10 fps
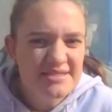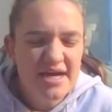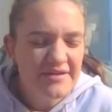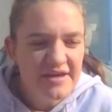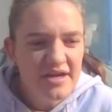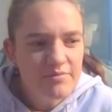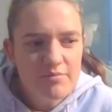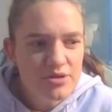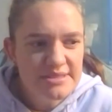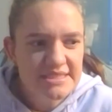I think
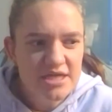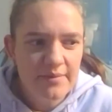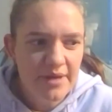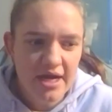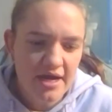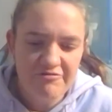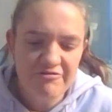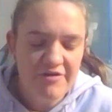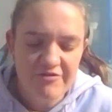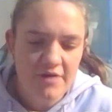most of the time, like,
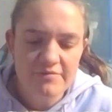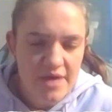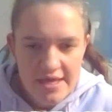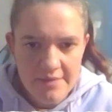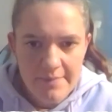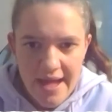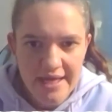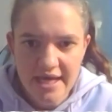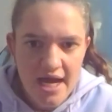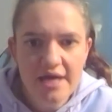if I'm in the
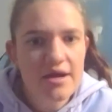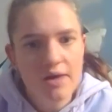backyard,